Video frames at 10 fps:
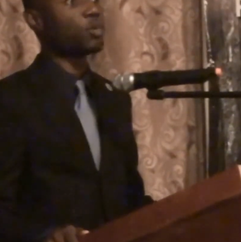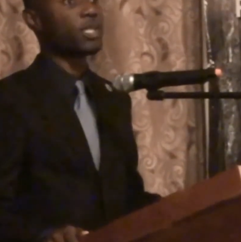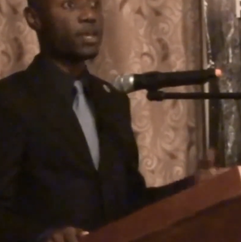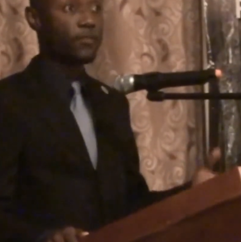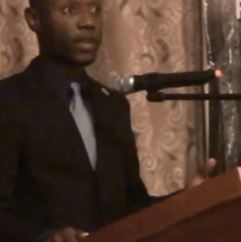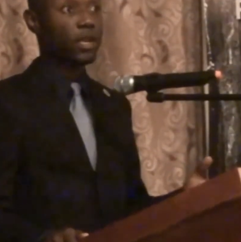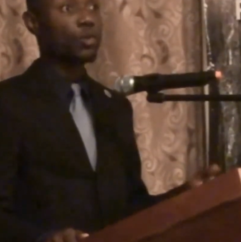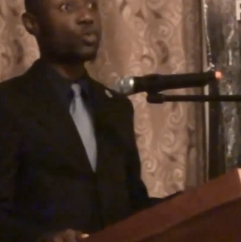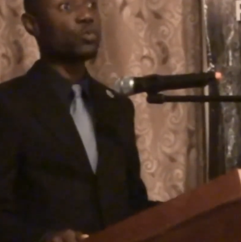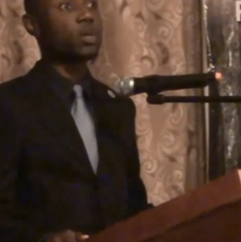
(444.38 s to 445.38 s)
out DFID,
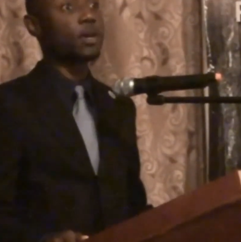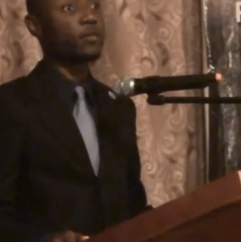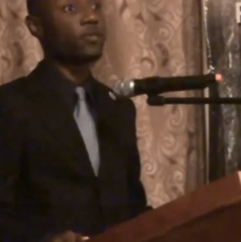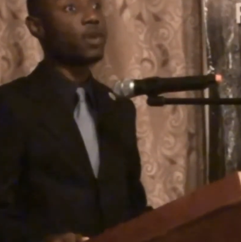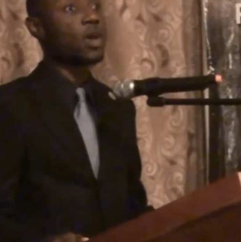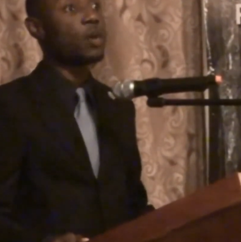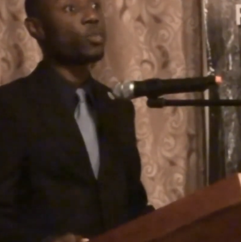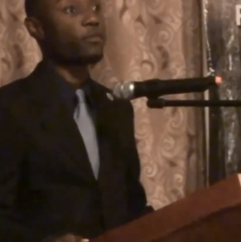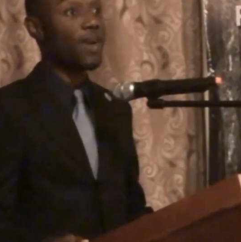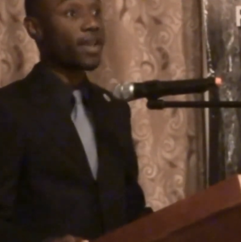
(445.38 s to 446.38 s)
who would have
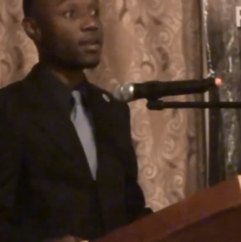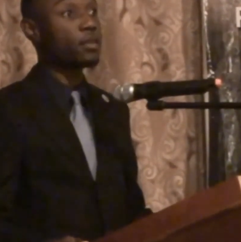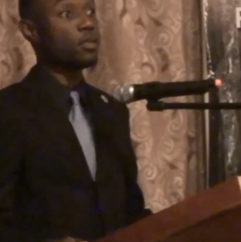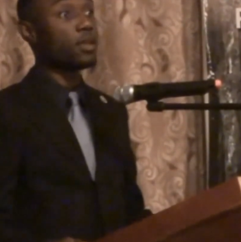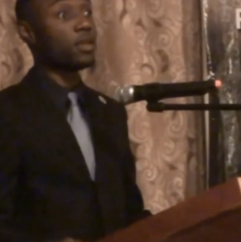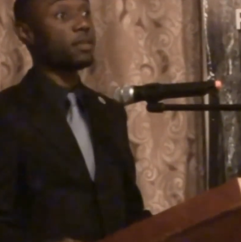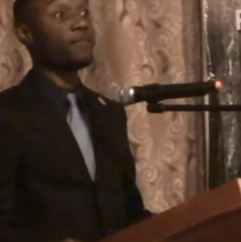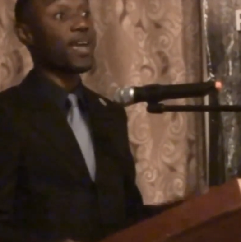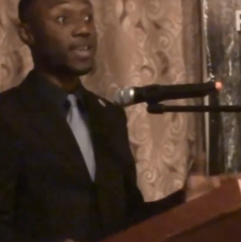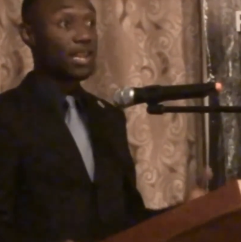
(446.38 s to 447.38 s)
provided the
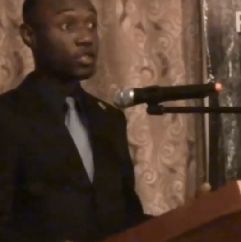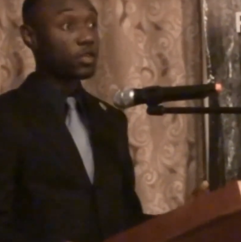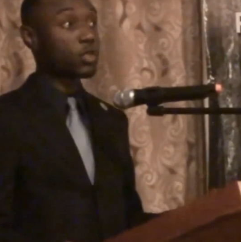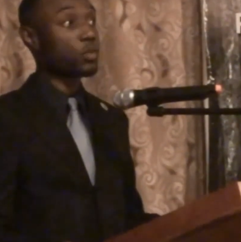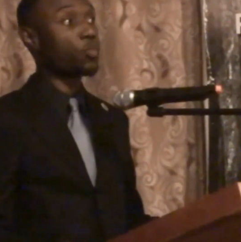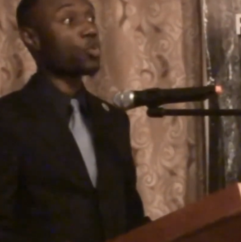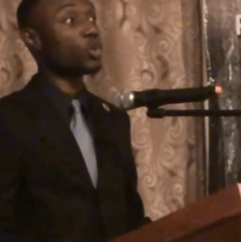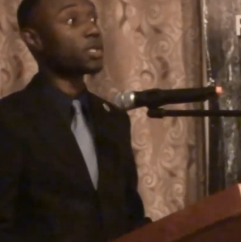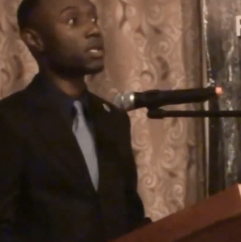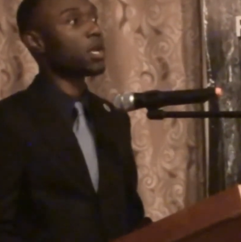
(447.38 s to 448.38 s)
financial
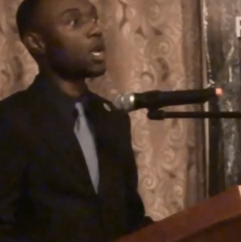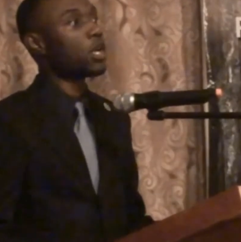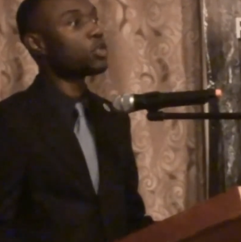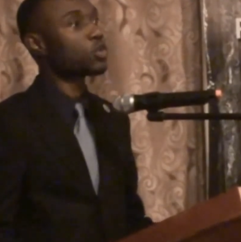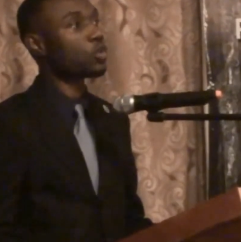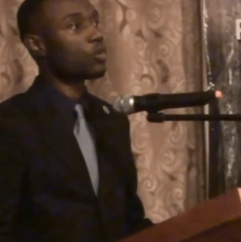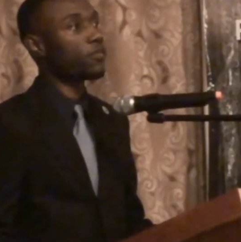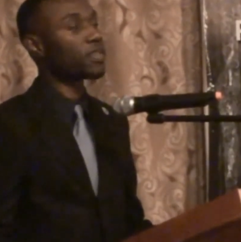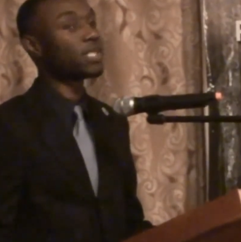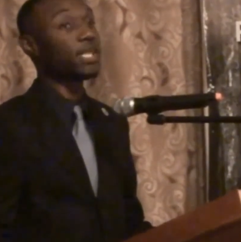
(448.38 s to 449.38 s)
support to
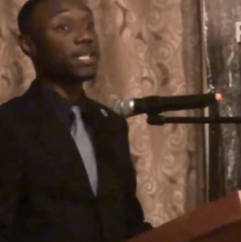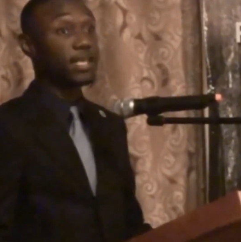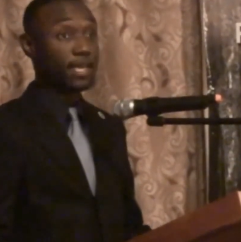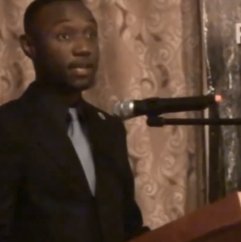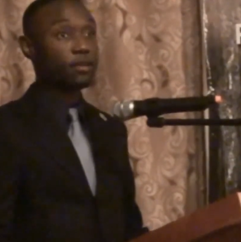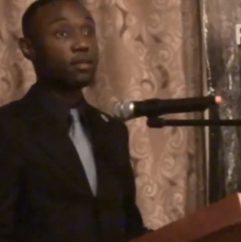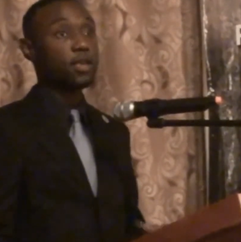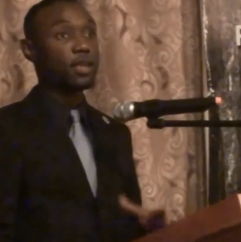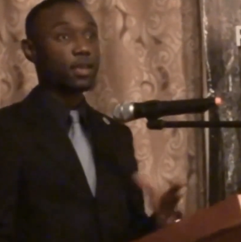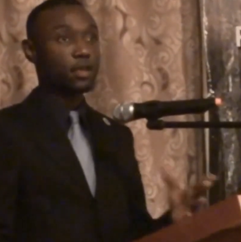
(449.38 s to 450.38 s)
facilitate
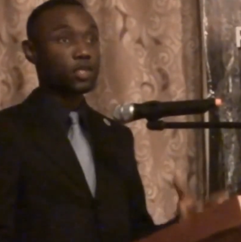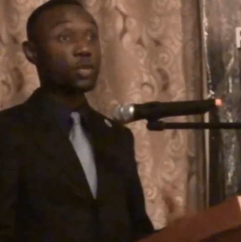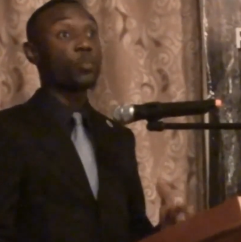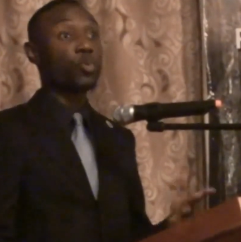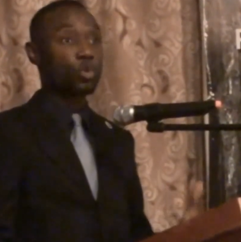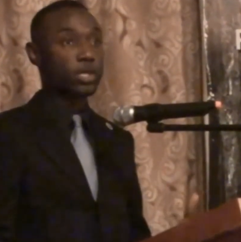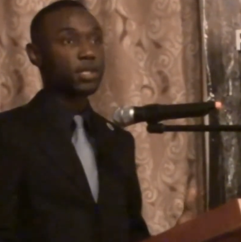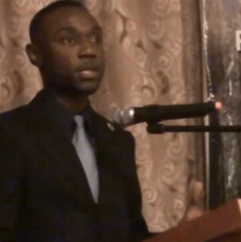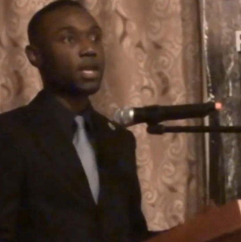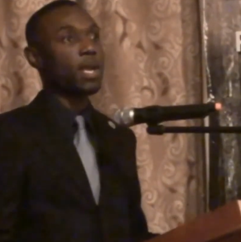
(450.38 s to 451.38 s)
the
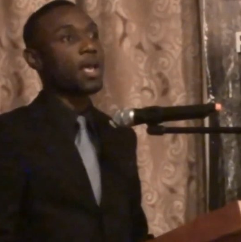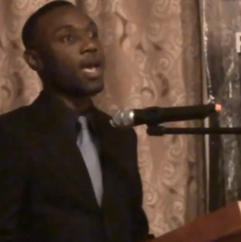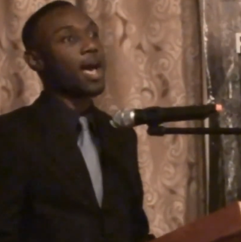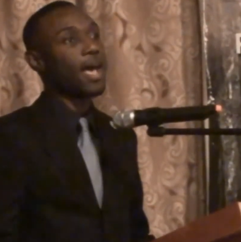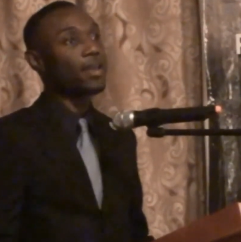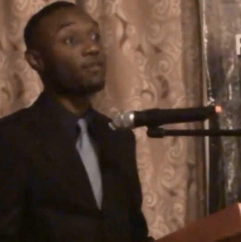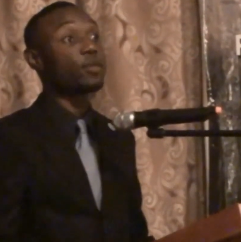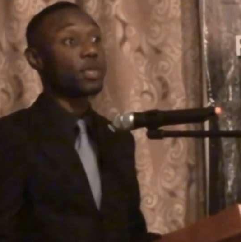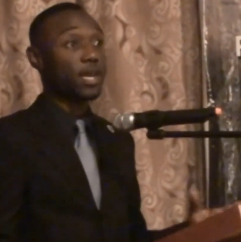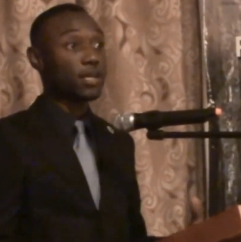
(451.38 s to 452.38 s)
support and
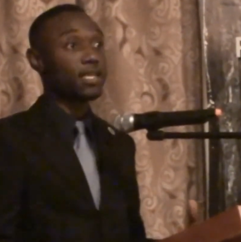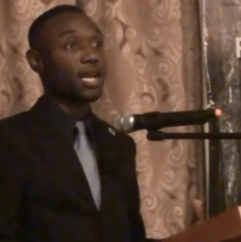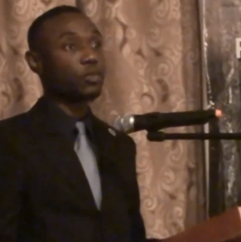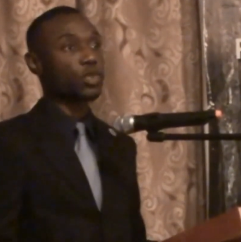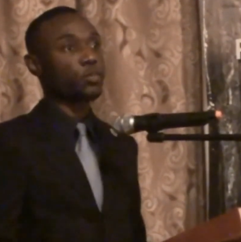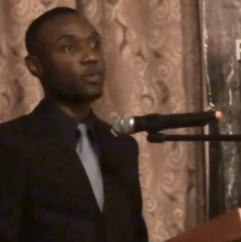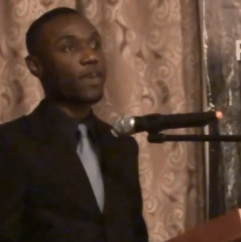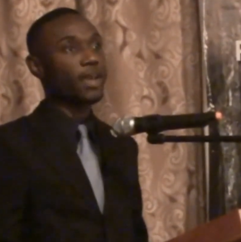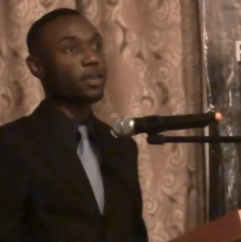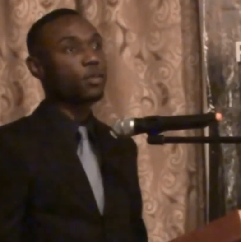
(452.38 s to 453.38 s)
everything else that was
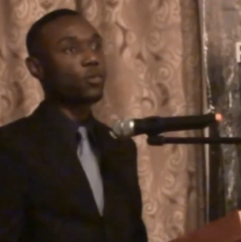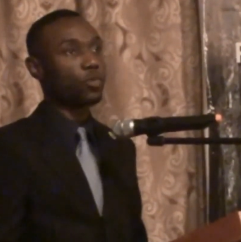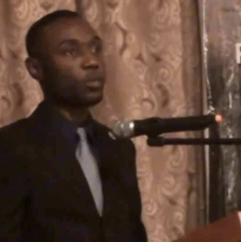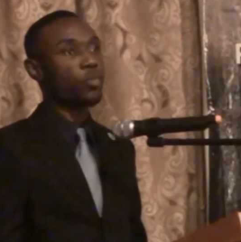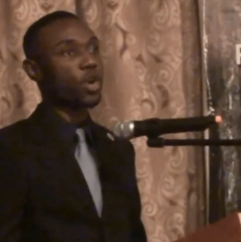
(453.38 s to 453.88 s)
provided through the